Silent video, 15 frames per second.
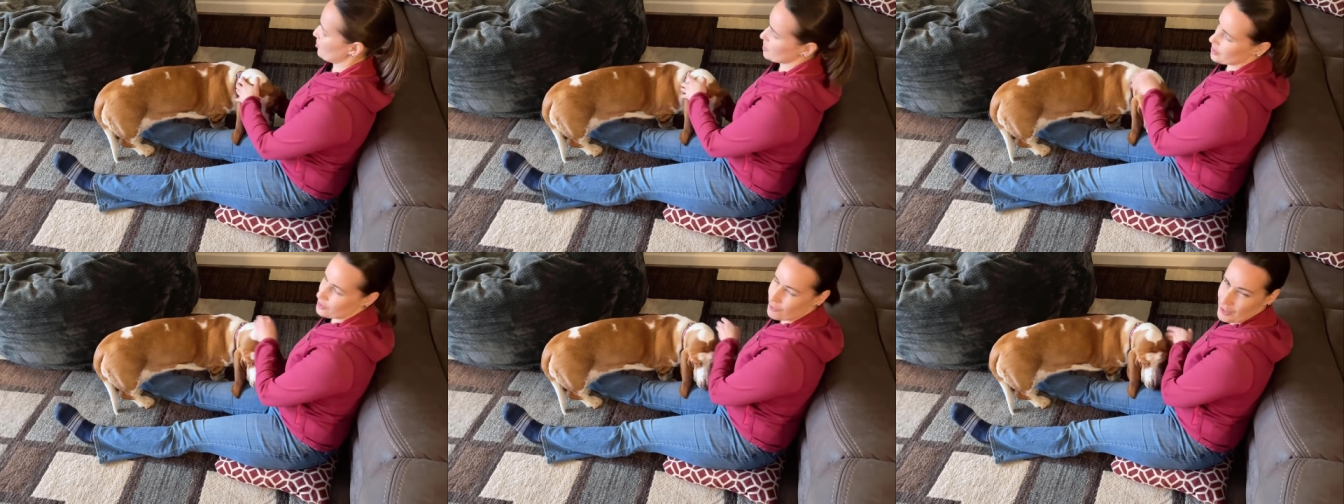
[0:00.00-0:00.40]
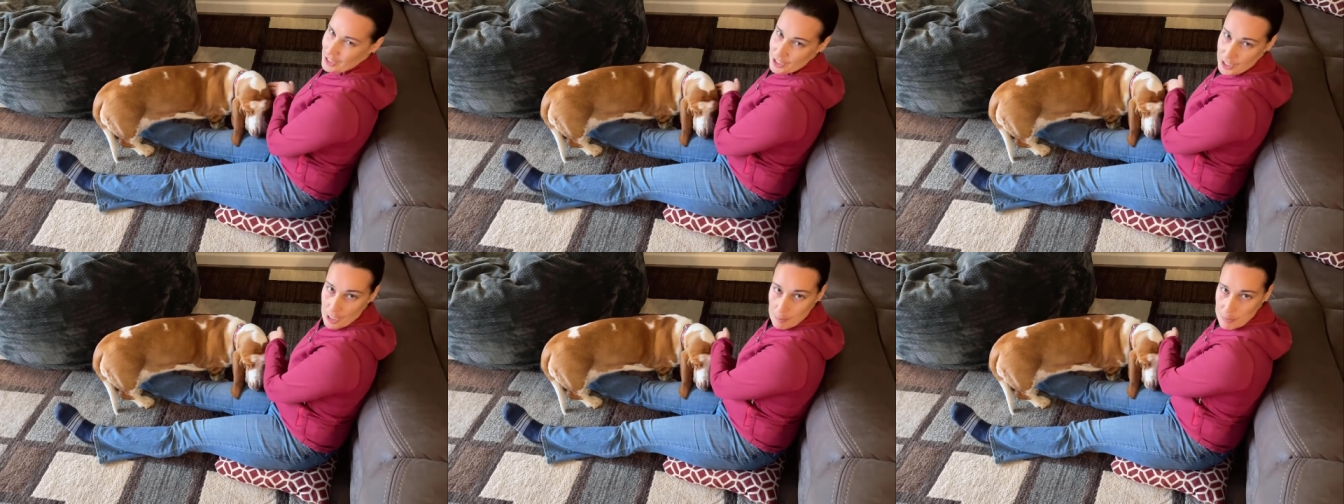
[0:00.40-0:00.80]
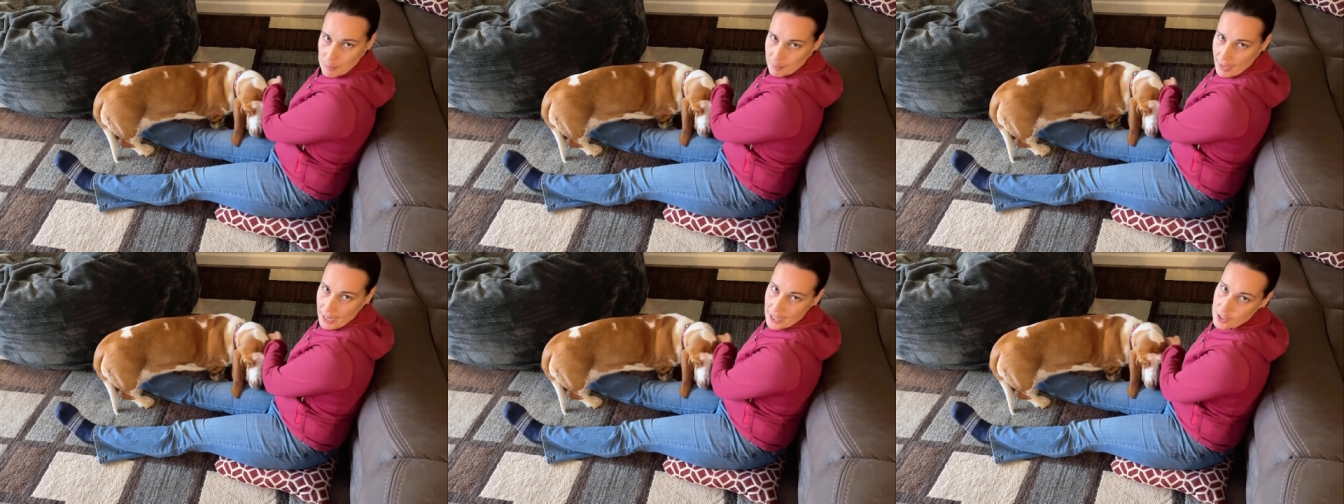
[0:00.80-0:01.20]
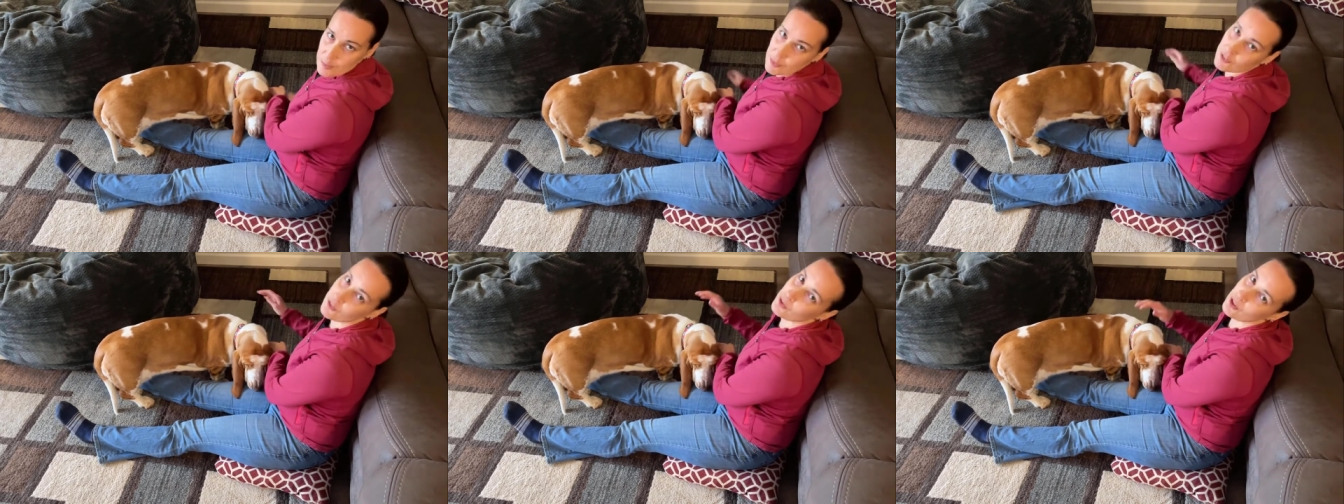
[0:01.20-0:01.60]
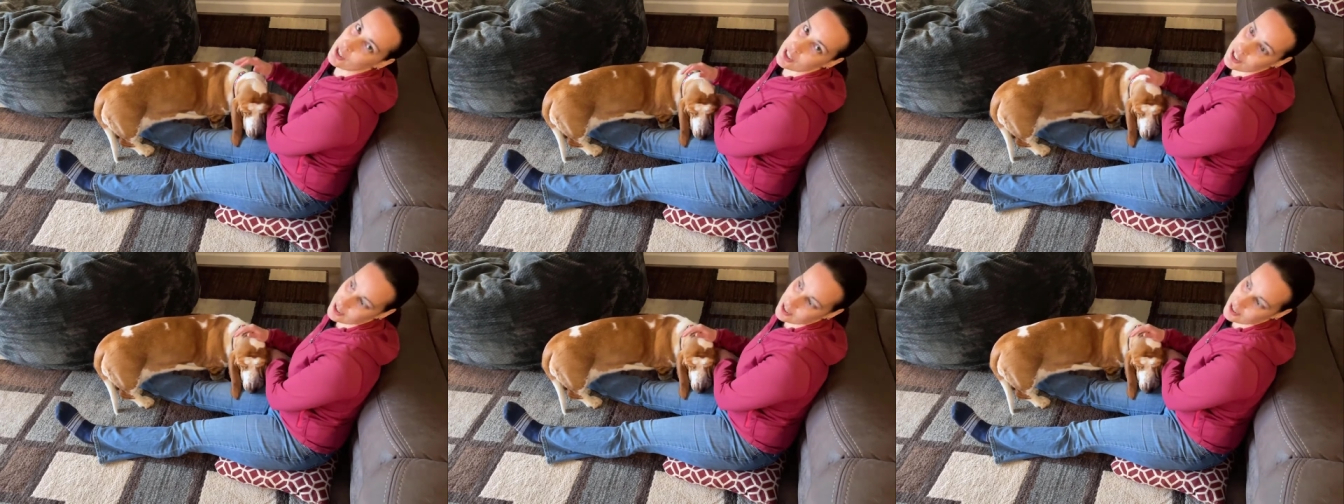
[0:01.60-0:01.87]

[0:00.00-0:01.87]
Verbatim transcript: We're just finishing up some bags before